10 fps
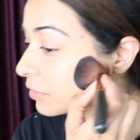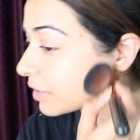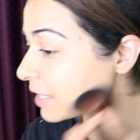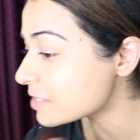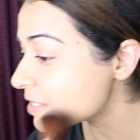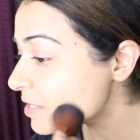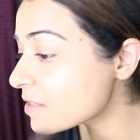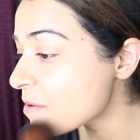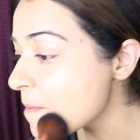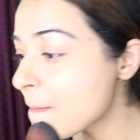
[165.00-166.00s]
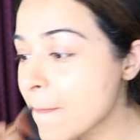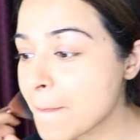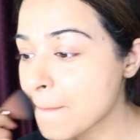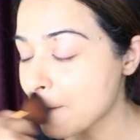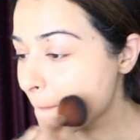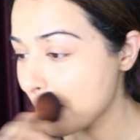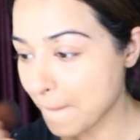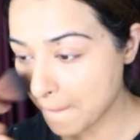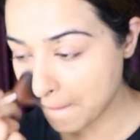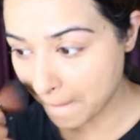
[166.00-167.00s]
And then using a fluffy
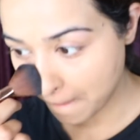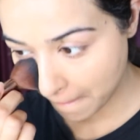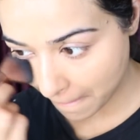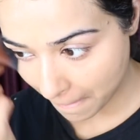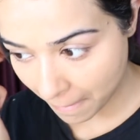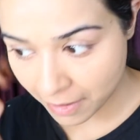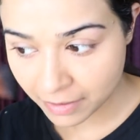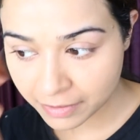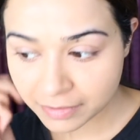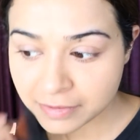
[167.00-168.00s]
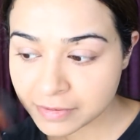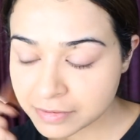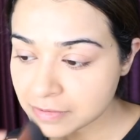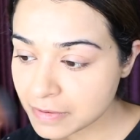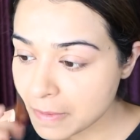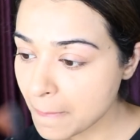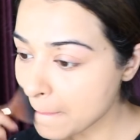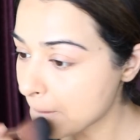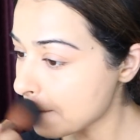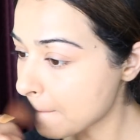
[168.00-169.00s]
brush to set
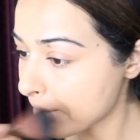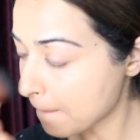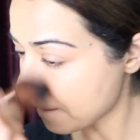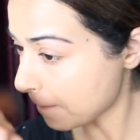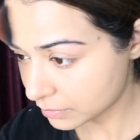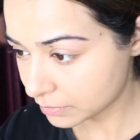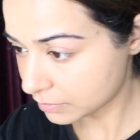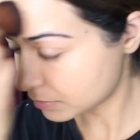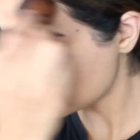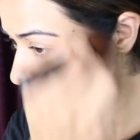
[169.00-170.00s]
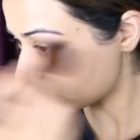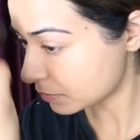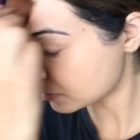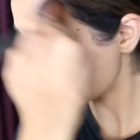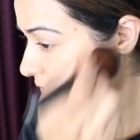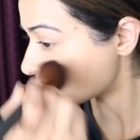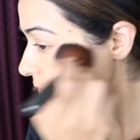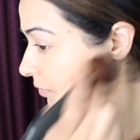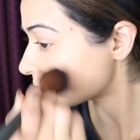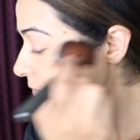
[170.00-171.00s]
the concealer and foundation
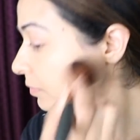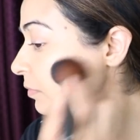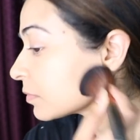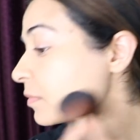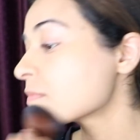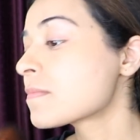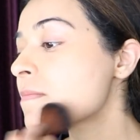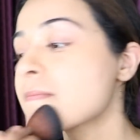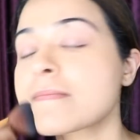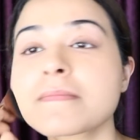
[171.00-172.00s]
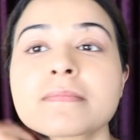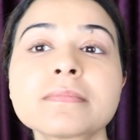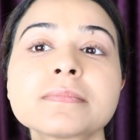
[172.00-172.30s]
on my face and neck.